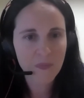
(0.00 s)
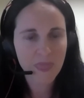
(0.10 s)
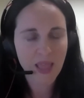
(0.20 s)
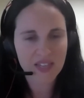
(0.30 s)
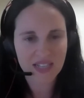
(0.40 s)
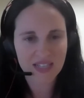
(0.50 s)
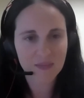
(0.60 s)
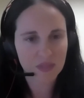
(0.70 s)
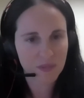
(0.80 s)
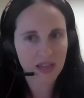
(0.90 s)
And there's a
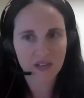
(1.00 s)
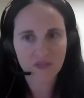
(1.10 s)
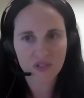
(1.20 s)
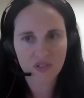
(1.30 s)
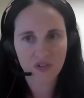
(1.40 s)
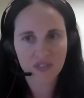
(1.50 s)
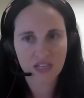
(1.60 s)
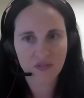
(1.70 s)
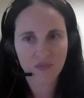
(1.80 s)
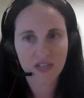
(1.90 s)
similar pattern of results
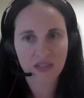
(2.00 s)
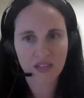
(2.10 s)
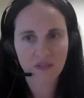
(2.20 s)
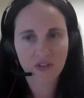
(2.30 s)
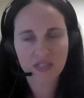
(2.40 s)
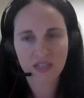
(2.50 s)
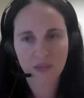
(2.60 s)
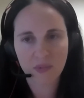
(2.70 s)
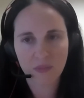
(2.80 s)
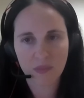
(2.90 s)
that have recently
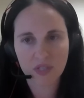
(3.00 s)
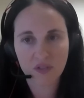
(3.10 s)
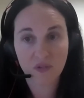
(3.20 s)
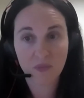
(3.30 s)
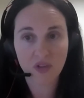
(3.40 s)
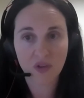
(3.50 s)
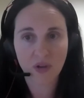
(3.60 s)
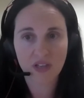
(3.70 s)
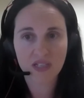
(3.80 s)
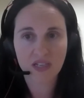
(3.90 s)
been published from the
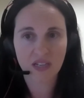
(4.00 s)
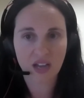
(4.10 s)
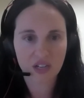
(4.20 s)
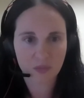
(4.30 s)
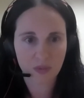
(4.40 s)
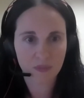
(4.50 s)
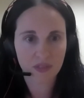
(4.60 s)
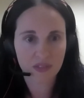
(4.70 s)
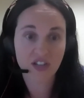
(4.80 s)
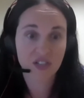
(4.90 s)
US in a large
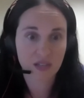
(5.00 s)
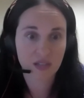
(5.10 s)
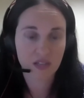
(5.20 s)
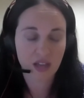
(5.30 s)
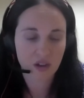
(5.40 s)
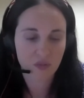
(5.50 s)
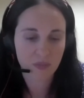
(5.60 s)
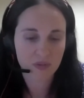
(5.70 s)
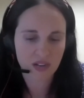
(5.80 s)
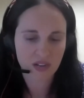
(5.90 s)
nationally
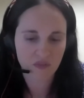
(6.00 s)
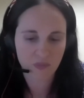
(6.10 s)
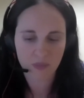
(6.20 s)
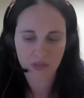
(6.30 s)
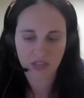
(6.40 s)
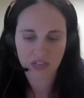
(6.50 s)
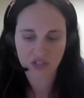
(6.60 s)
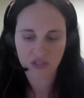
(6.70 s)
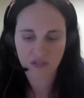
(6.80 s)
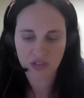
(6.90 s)
representative
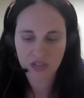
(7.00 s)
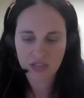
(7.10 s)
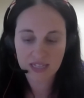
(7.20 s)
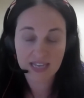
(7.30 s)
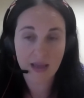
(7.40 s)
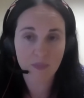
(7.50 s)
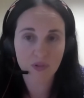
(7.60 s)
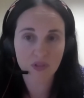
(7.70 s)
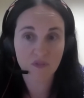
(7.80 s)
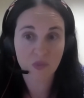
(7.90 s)
population
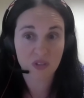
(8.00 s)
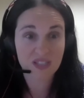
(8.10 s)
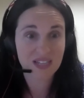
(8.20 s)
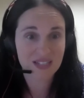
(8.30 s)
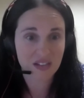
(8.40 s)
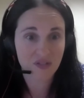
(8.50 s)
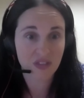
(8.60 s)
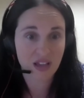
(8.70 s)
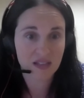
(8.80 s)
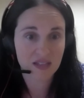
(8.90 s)
sample of more than
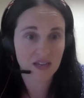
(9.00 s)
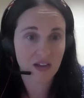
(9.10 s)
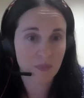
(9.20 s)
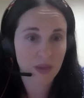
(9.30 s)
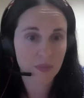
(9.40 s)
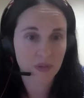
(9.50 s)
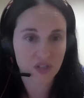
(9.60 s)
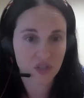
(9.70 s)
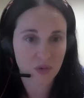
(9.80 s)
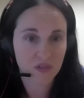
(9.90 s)
600,000 young people
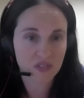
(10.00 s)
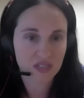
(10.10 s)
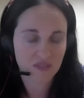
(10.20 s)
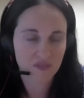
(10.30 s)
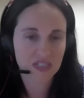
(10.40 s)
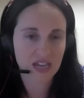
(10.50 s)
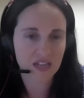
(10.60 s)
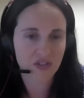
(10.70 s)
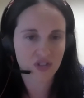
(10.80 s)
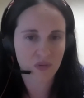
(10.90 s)
aged 12 to
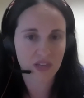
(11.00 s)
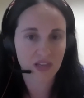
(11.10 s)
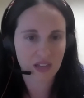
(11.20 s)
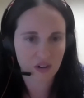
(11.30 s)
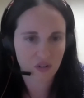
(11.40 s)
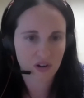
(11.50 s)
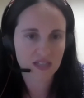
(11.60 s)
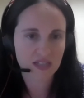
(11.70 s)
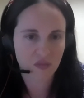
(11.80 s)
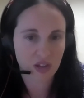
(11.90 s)
17, showing an
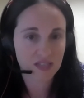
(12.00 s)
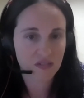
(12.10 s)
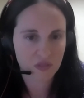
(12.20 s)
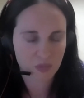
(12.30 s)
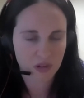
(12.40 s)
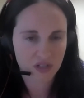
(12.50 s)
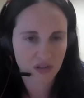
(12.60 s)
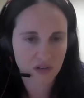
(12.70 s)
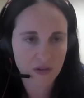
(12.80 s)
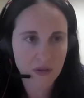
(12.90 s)
increase in rates of
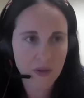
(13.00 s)
depression.